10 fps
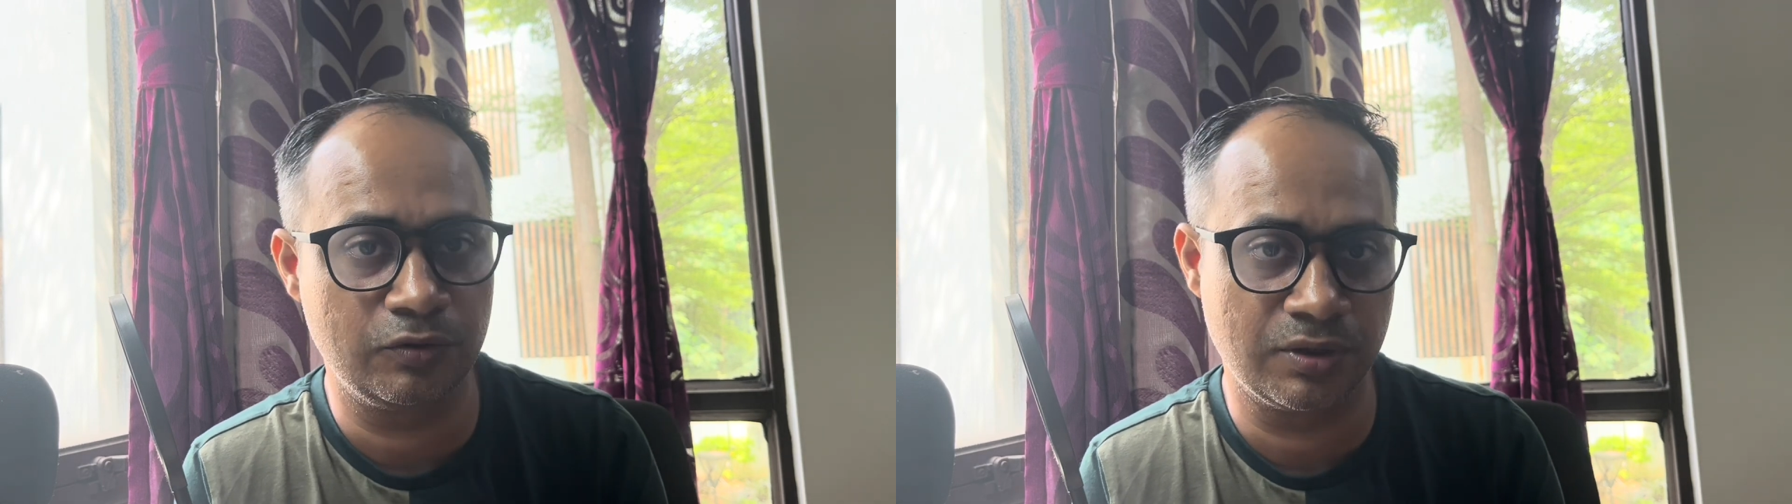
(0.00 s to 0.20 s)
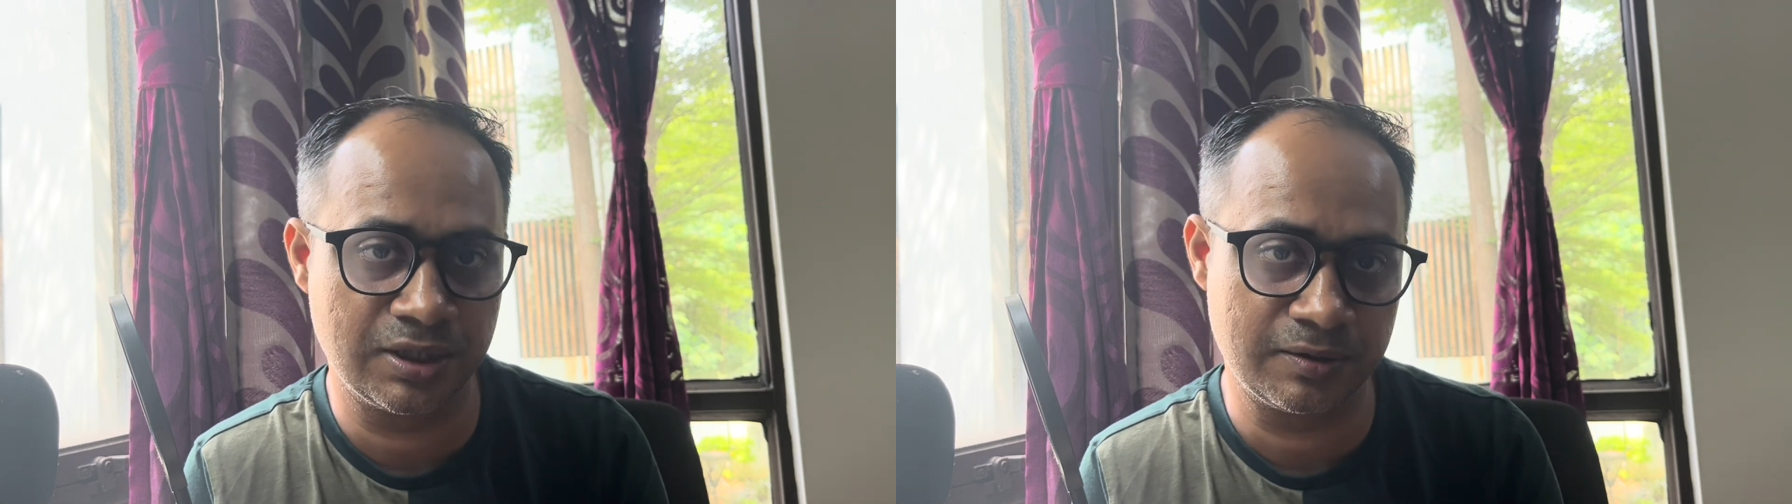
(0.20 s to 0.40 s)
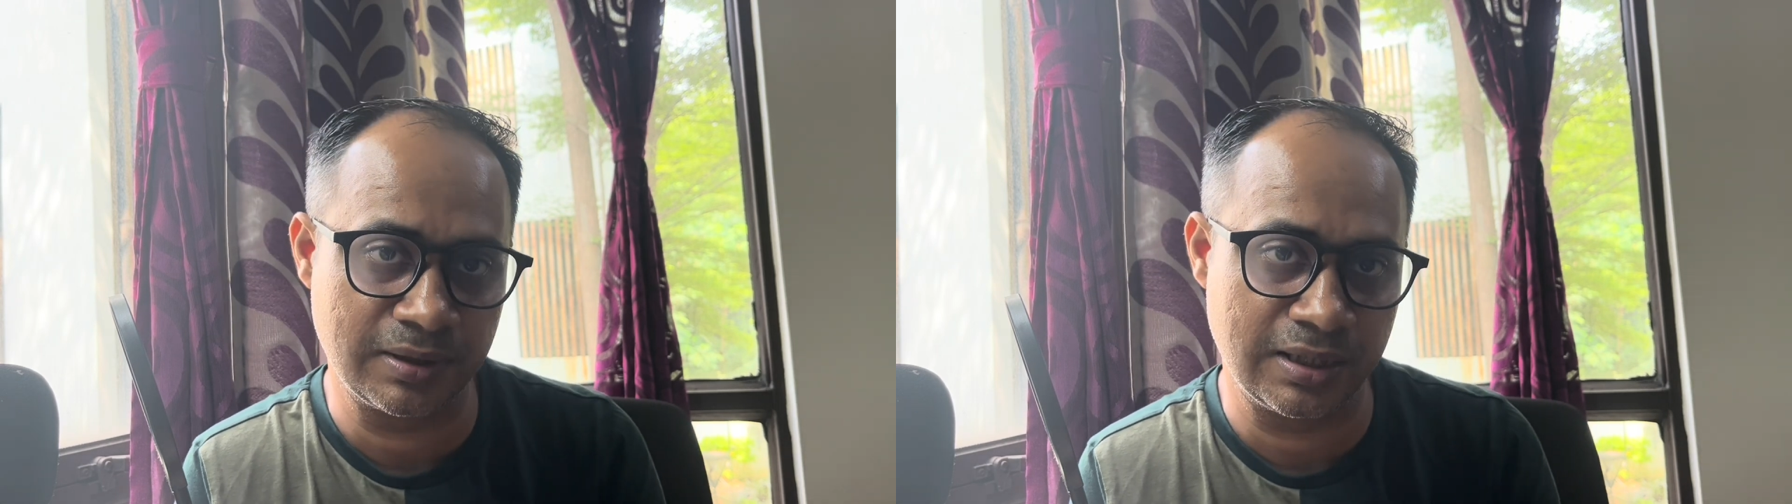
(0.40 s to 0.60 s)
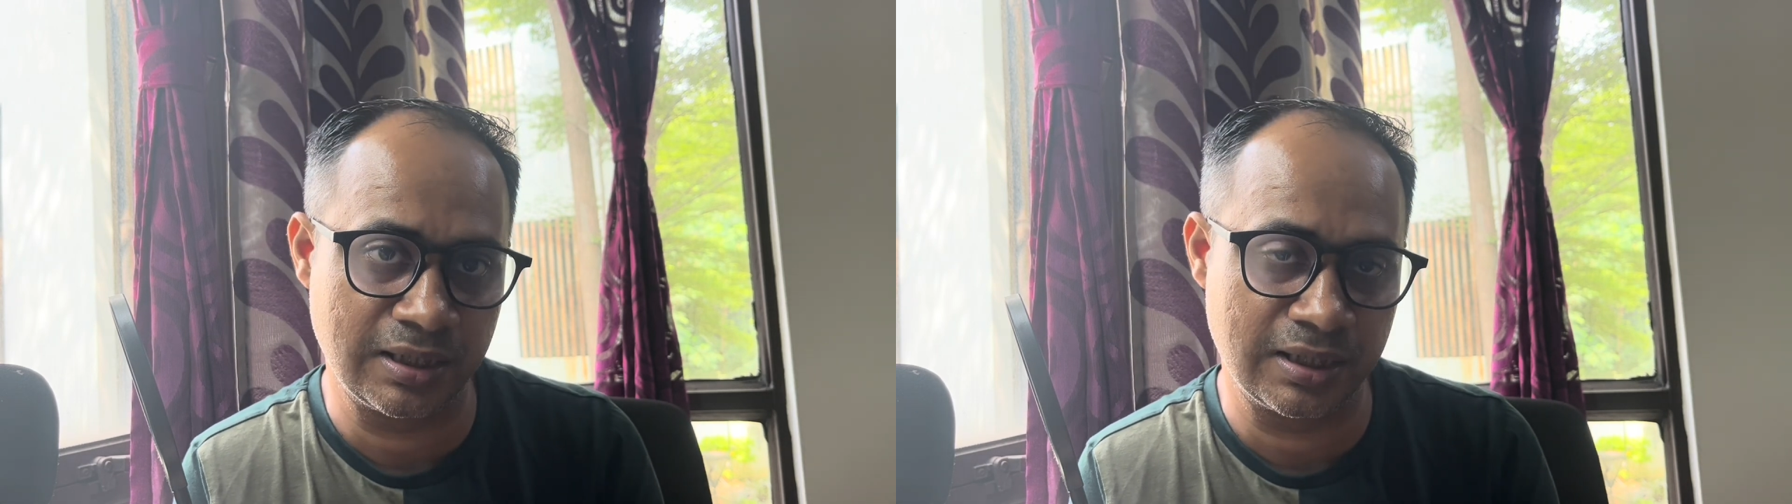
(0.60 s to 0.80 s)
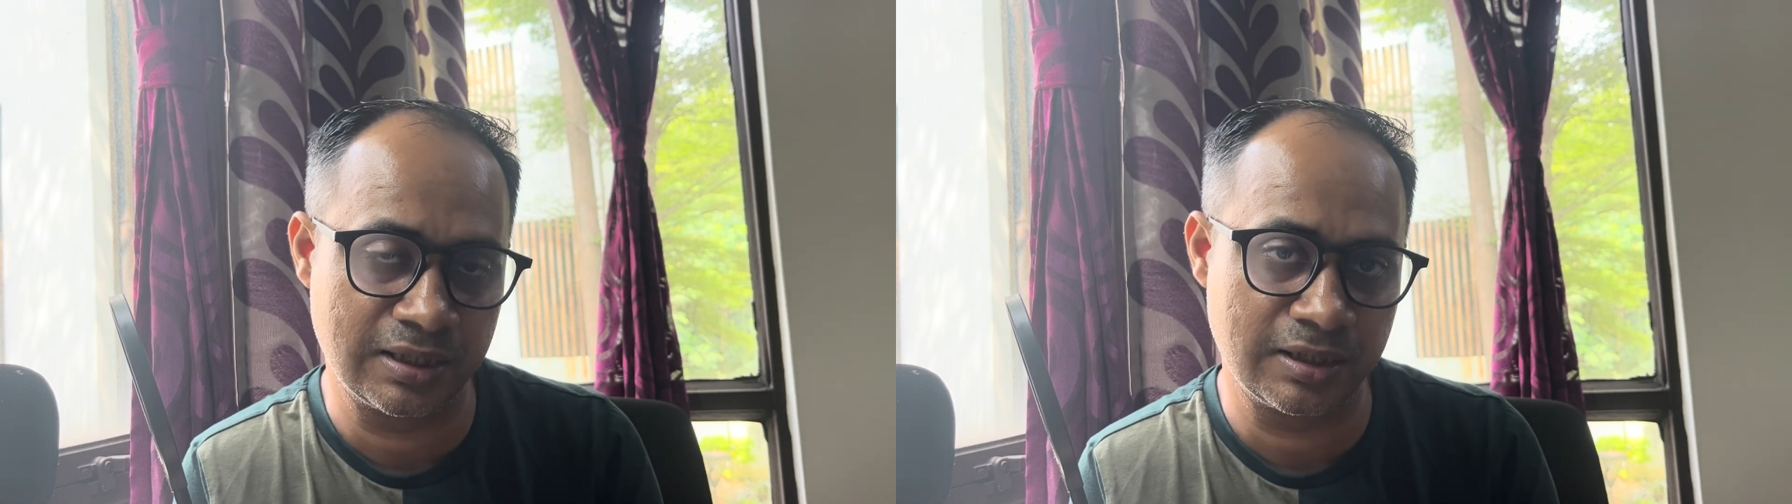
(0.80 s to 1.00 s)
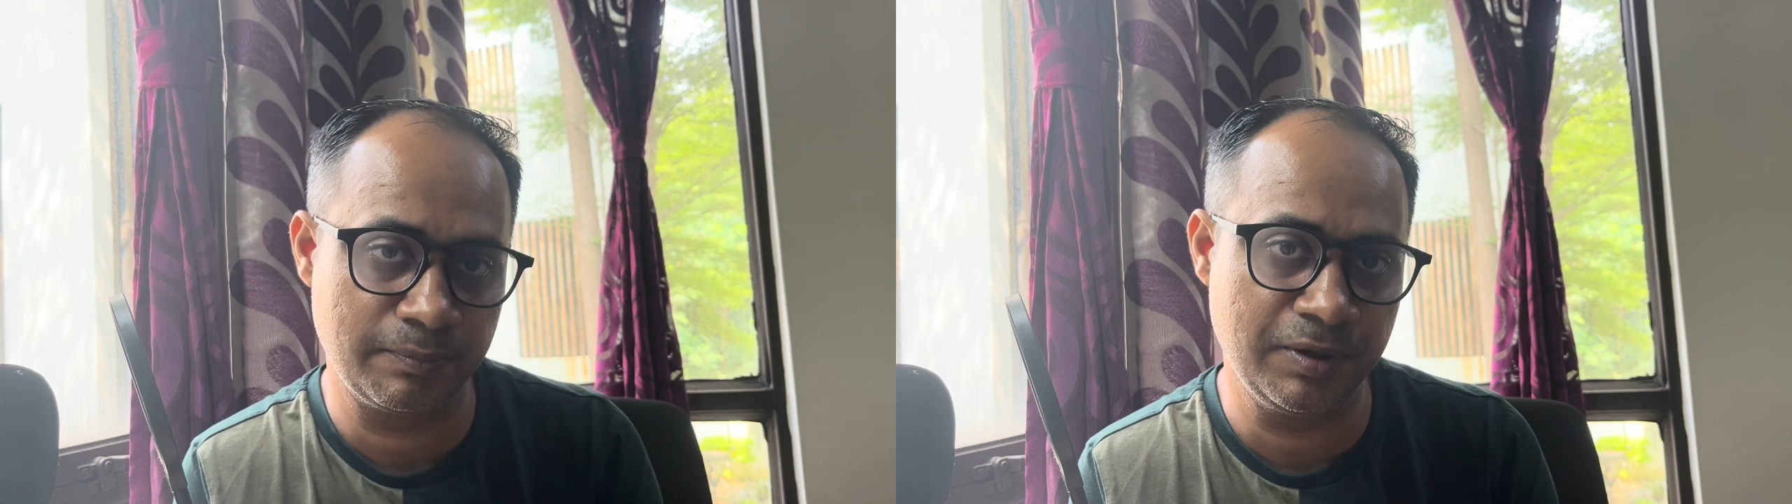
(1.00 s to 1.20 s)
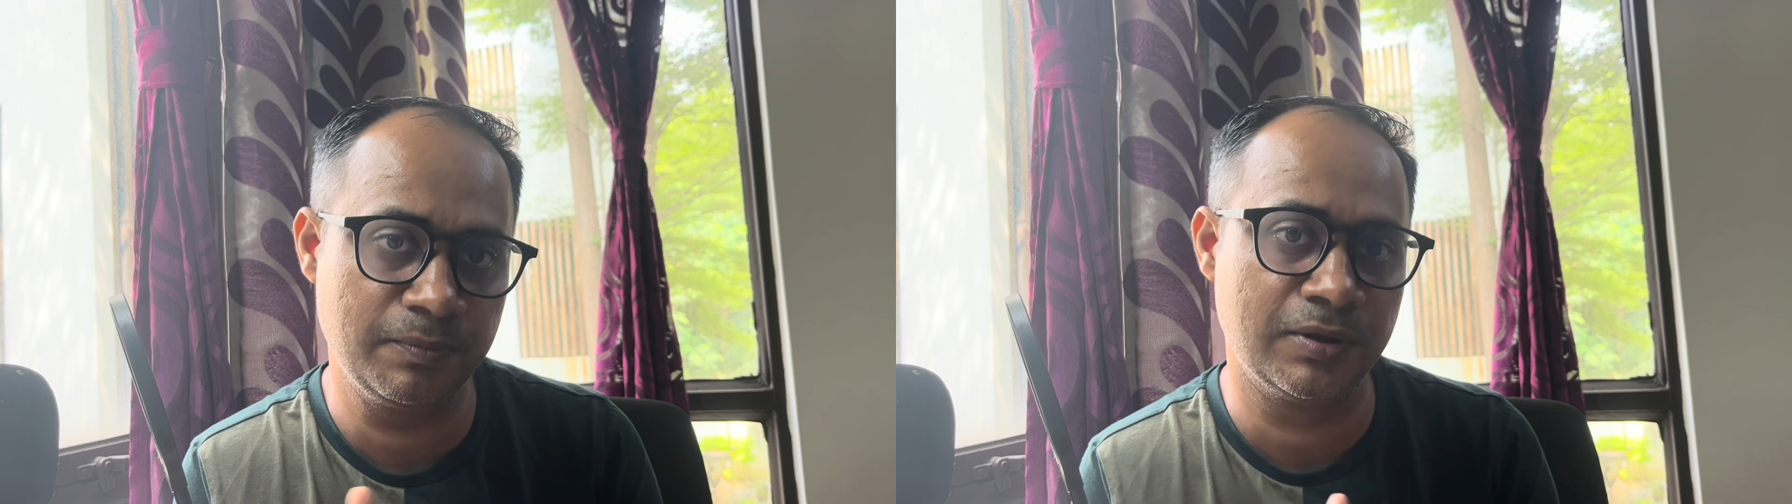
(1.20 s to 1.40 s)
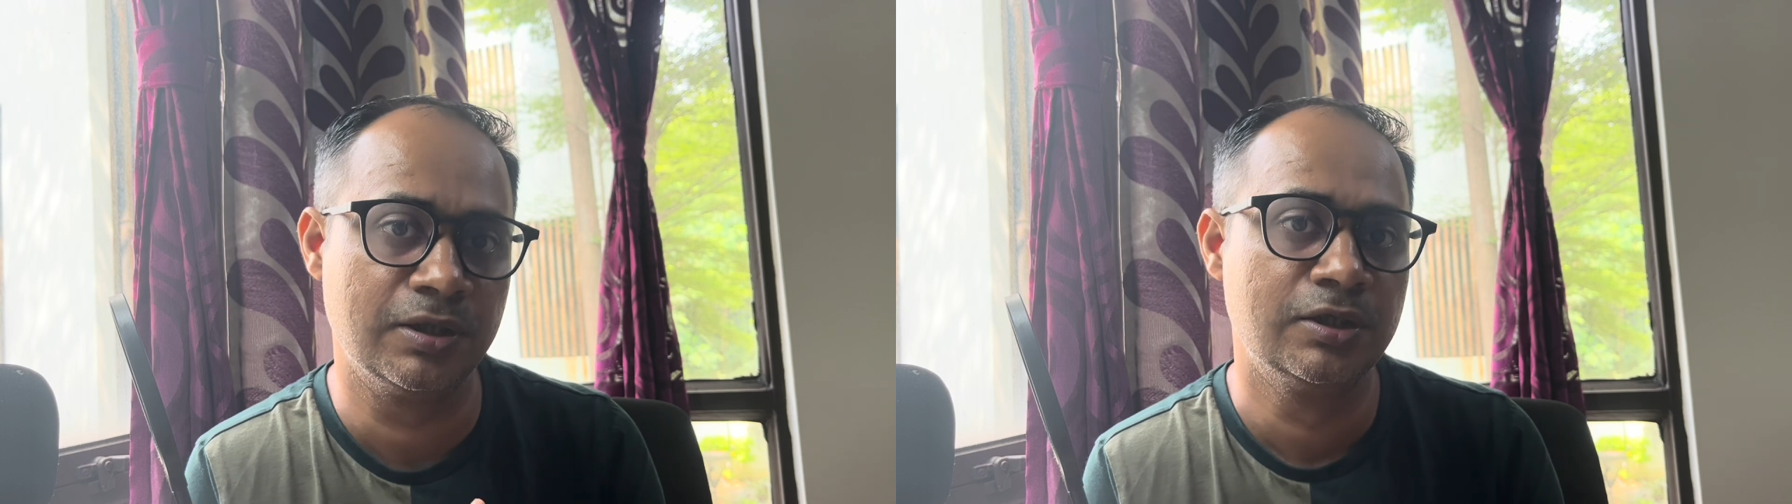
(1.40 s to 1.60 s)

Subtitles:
another people?